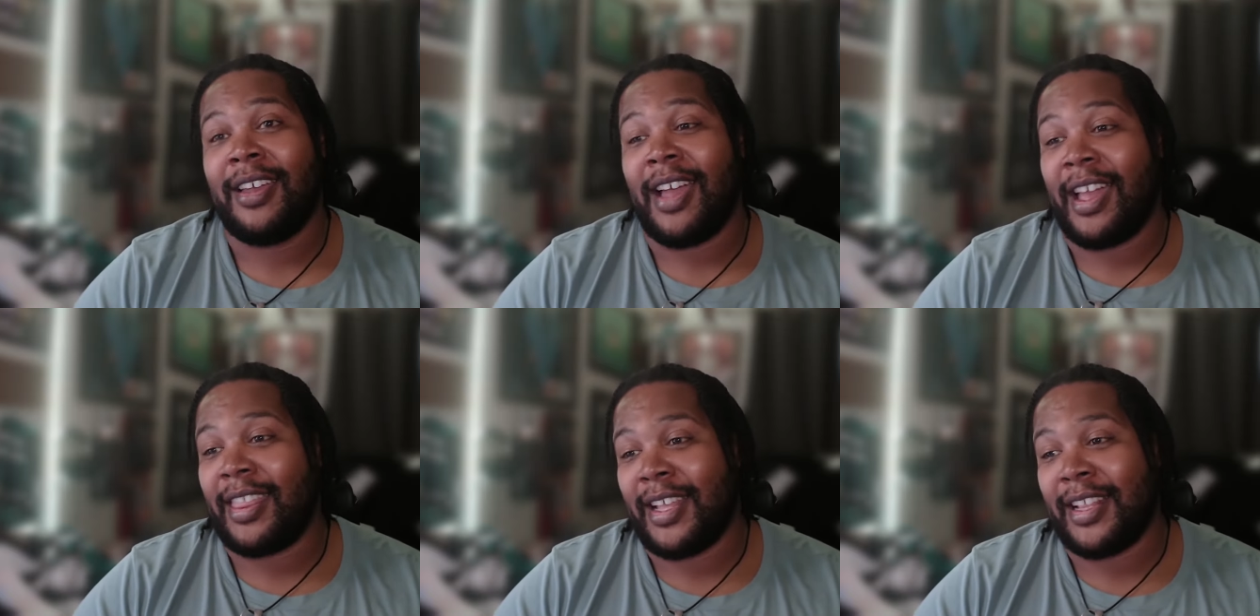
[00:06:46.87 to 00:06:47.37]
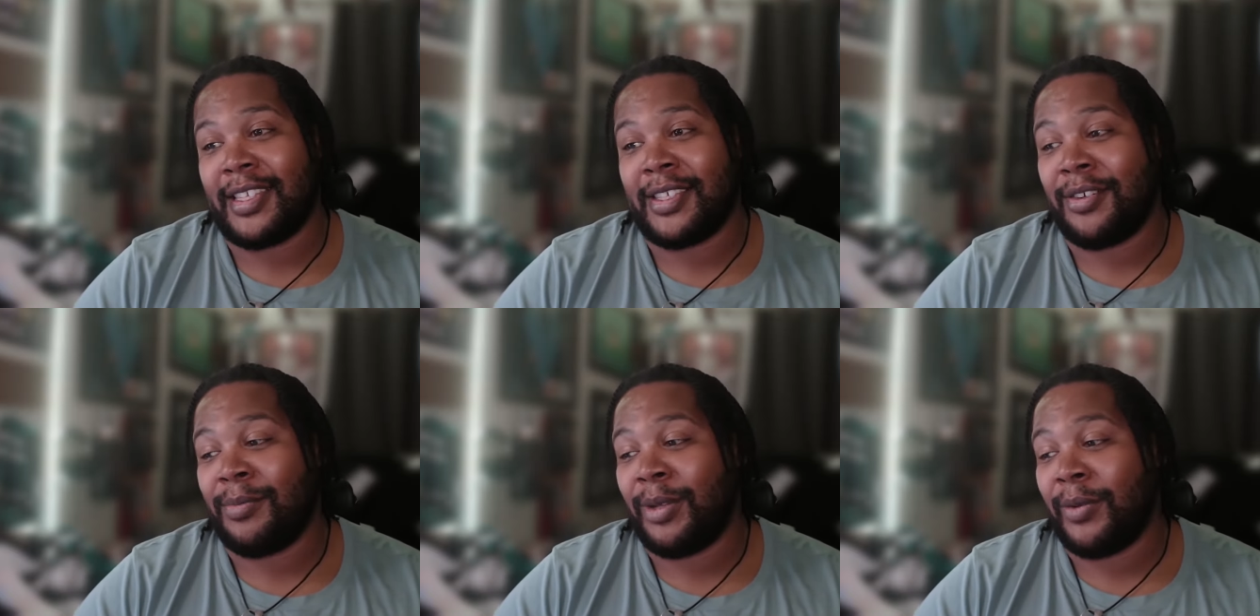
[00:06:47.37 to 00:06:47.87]
I think this is
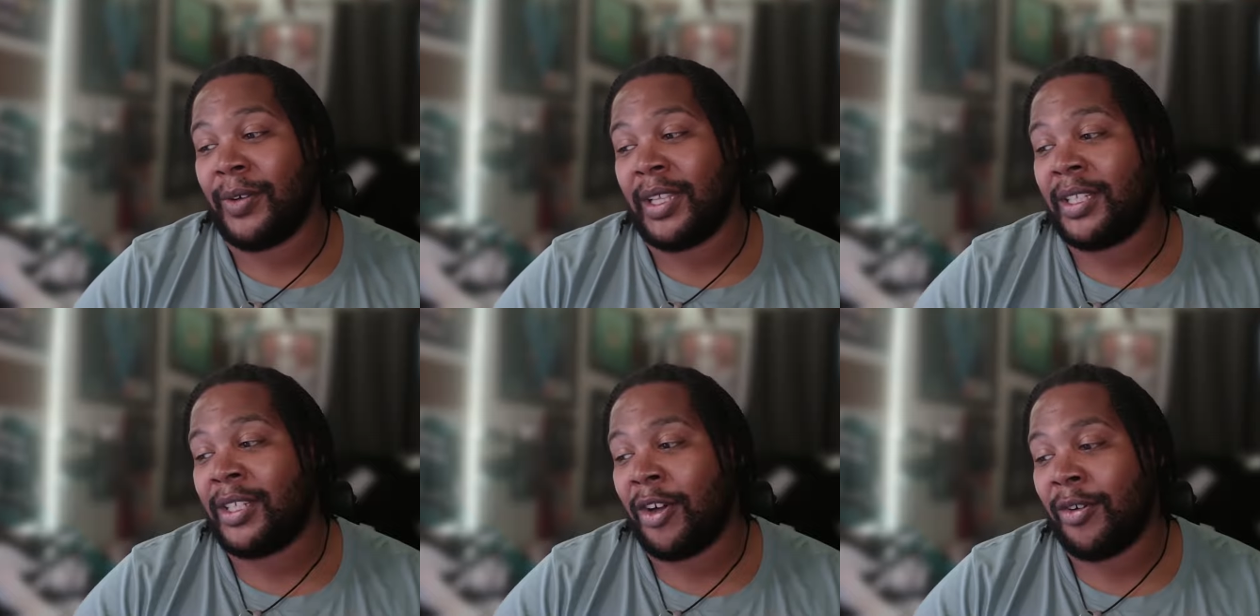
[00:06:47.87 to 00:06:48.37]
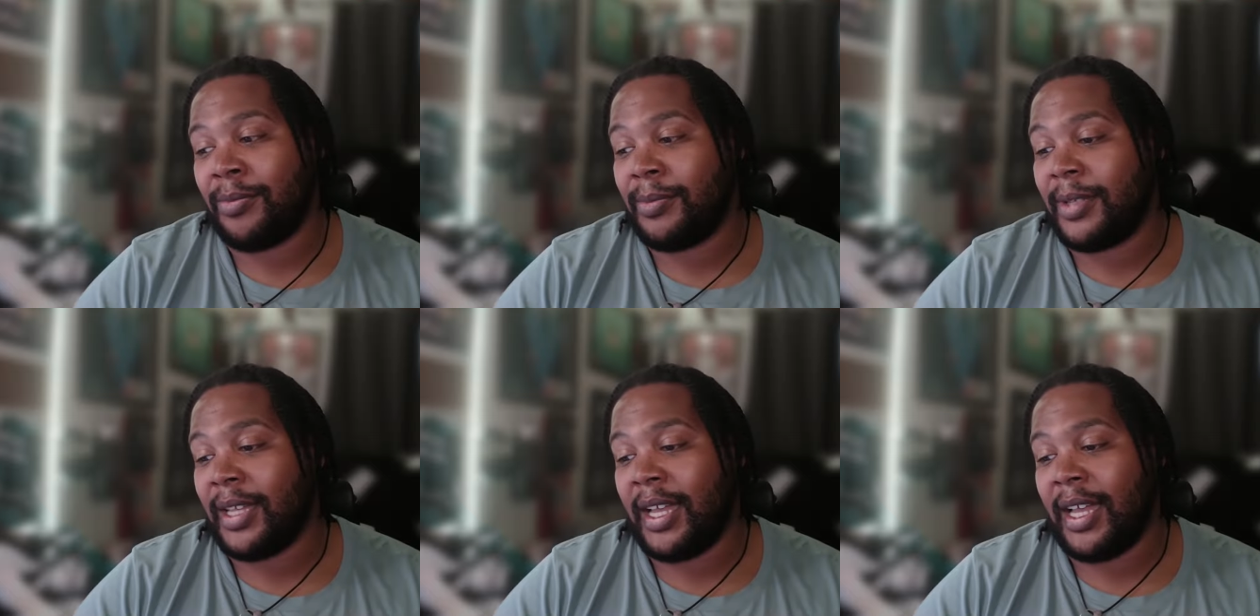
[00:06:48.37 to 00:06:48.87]
going to be really dope.
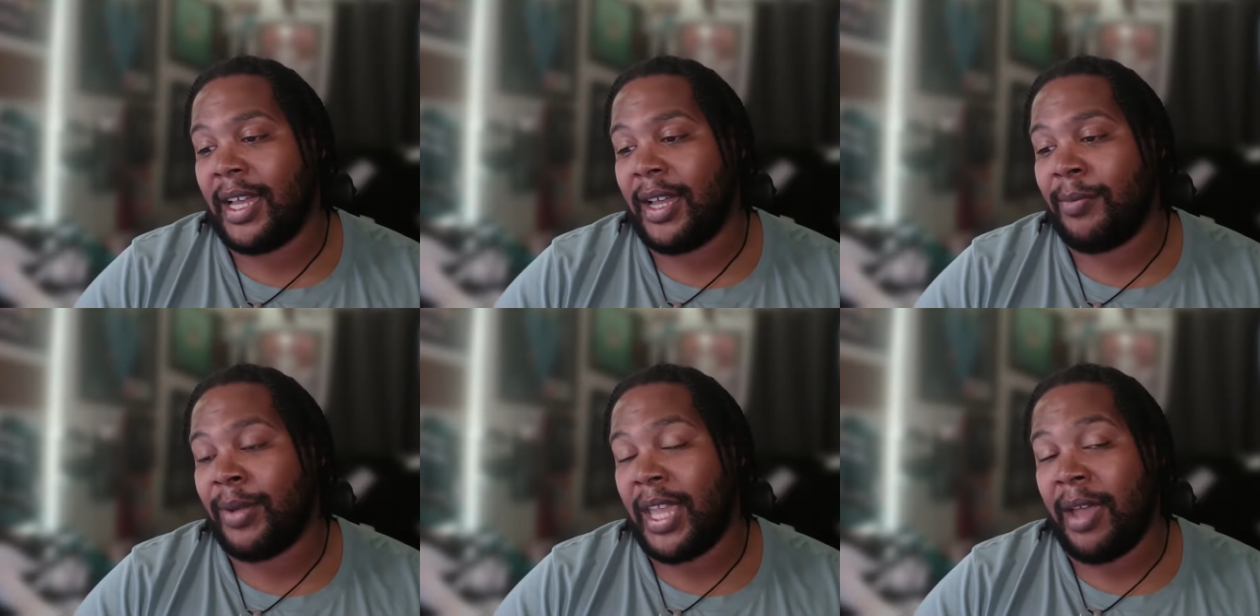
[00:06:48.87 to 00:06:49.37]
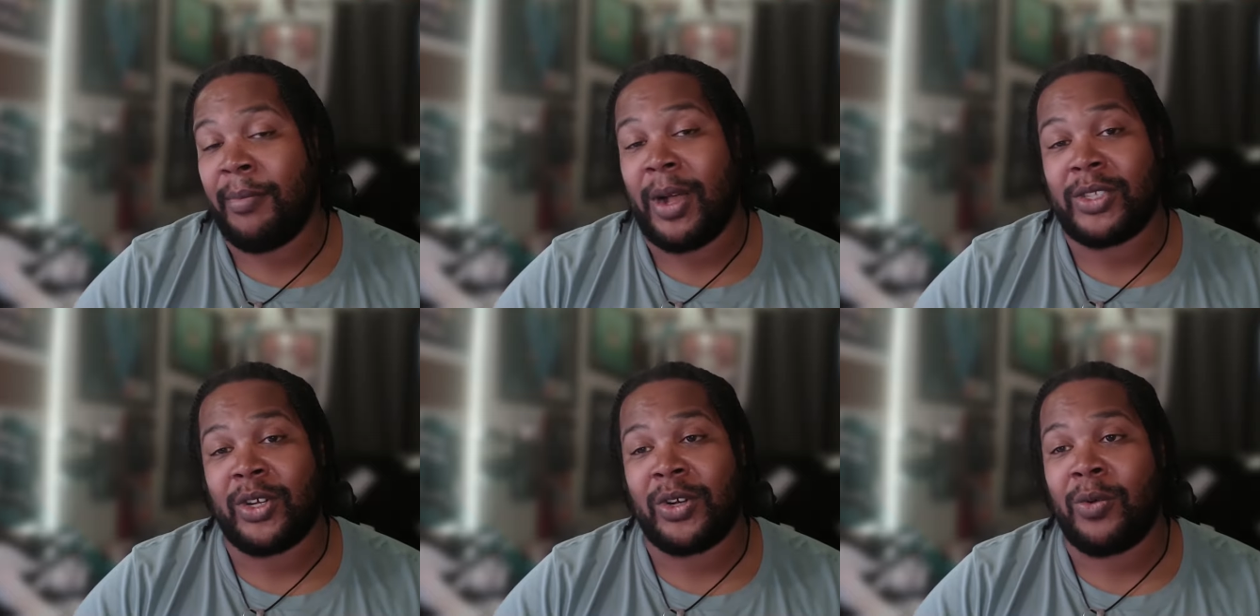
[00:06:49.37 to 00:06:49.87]
But yeah,
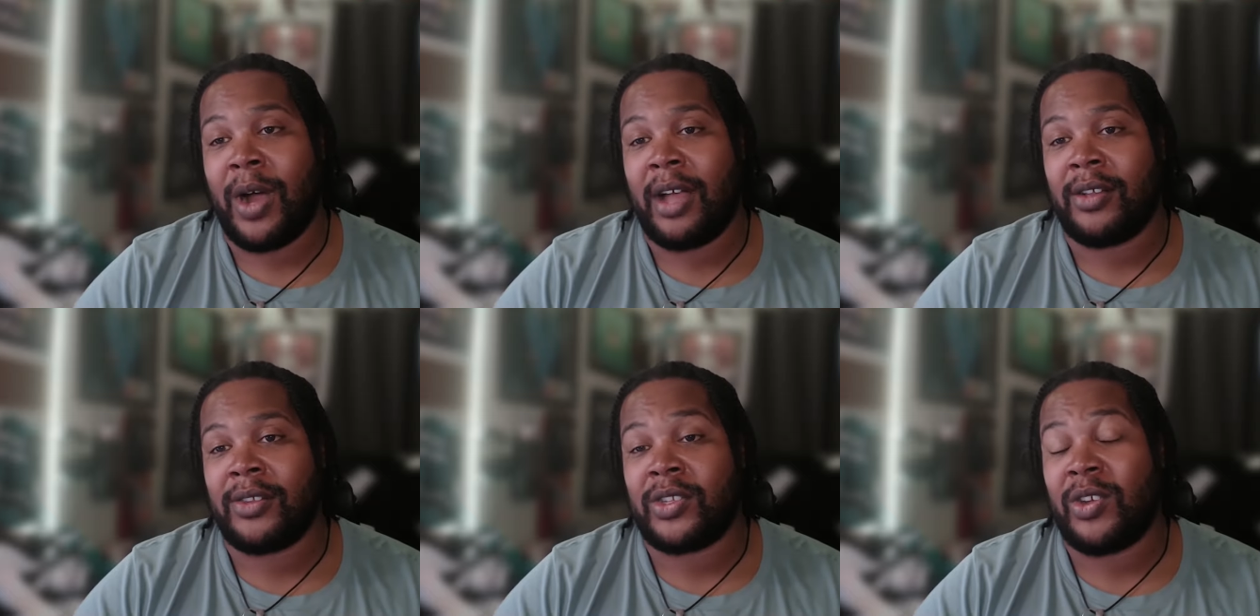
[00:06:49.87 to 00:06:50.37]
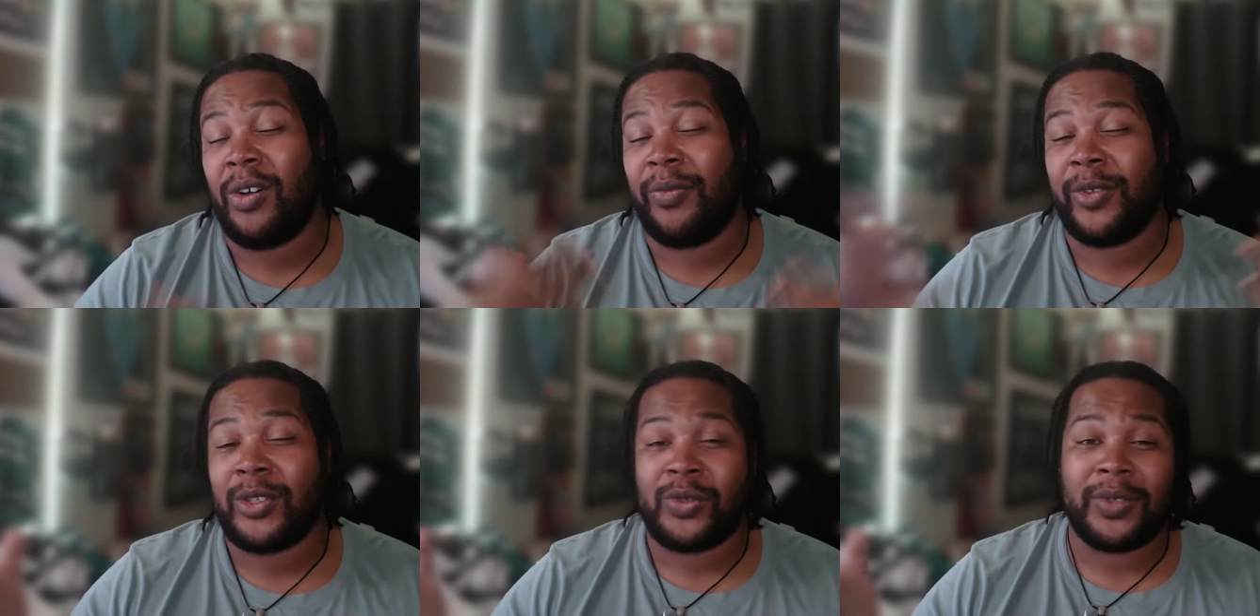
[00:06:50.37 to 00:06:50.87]
Monster Hunter Wilds, no
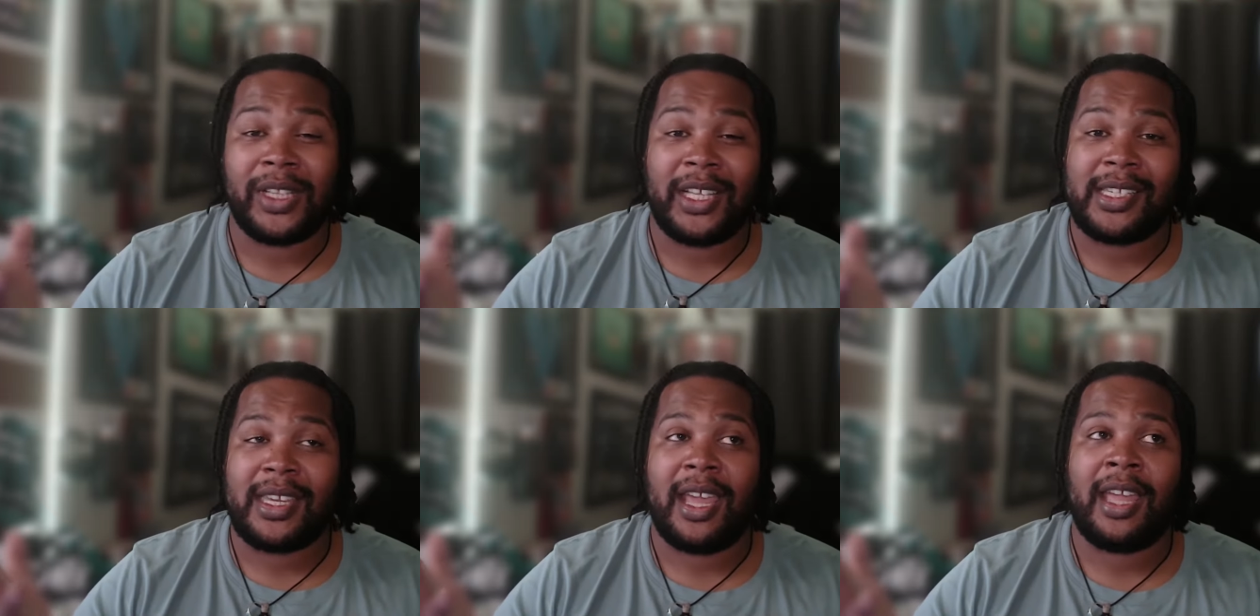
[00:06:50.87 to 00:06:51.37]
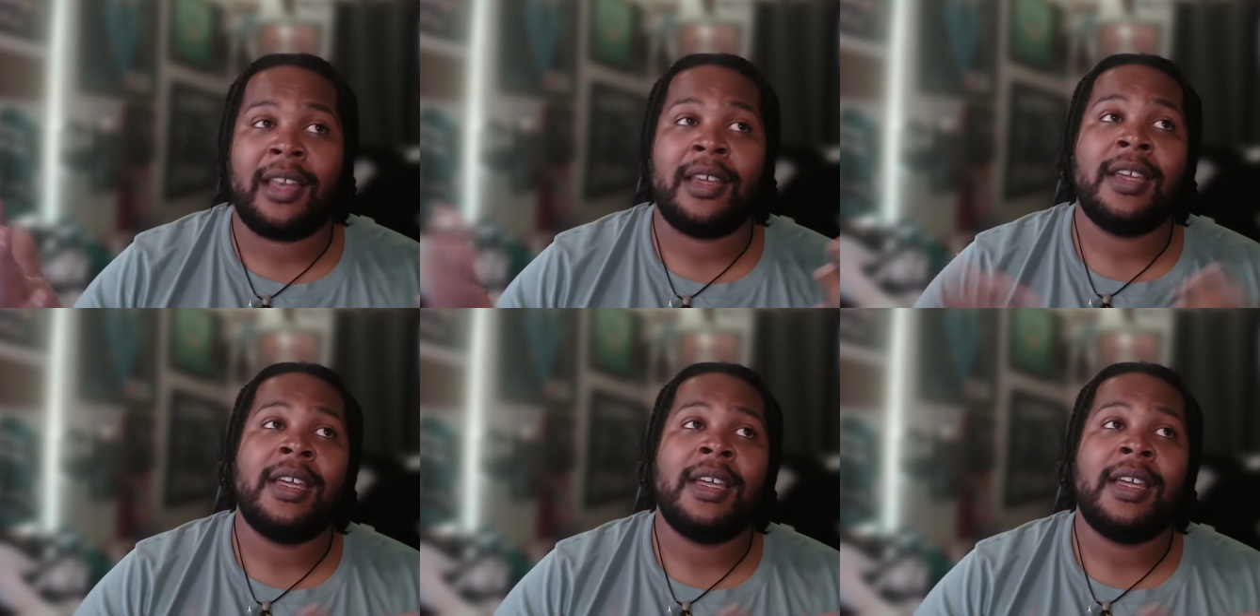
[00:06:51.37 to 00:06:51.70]
official release date.